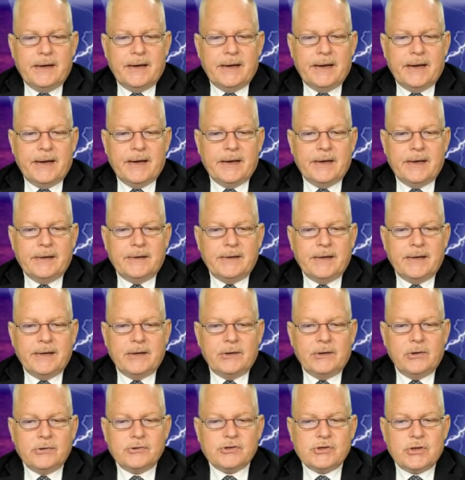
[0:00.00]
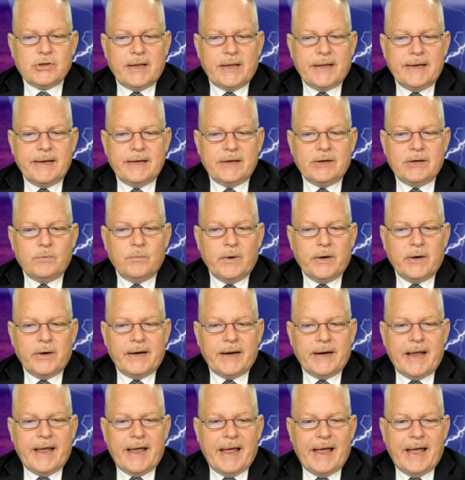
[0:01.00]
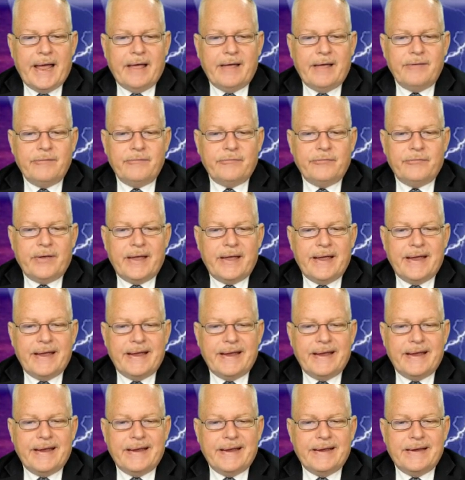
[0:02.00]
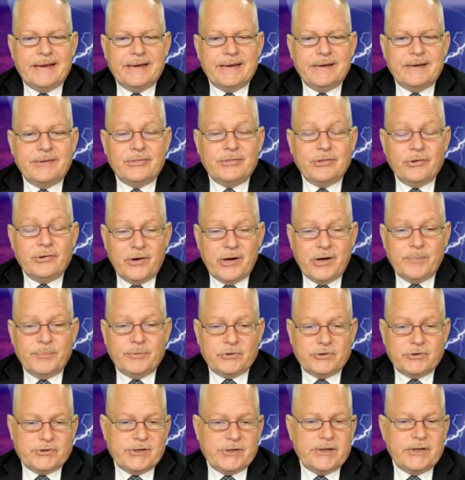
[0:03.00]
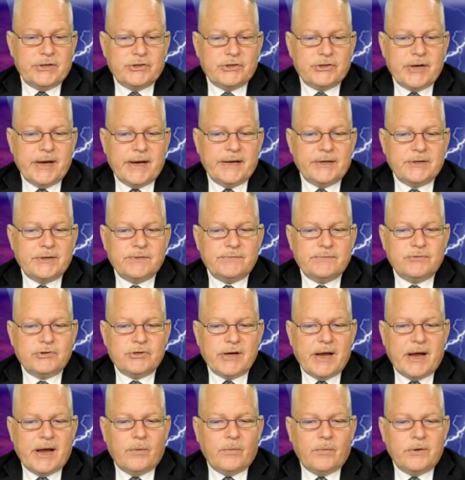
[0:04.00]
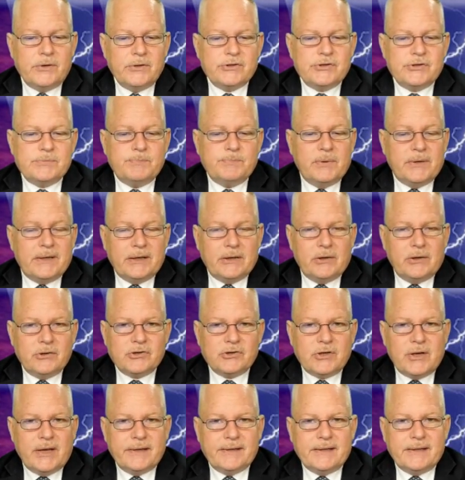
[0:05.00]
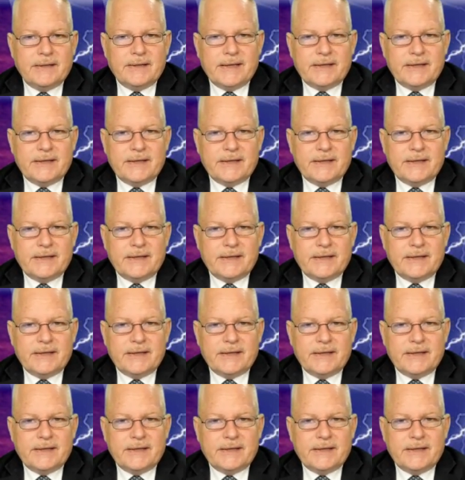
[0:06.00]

And it looks like we're going to have a 30% chance of showers, but it looks like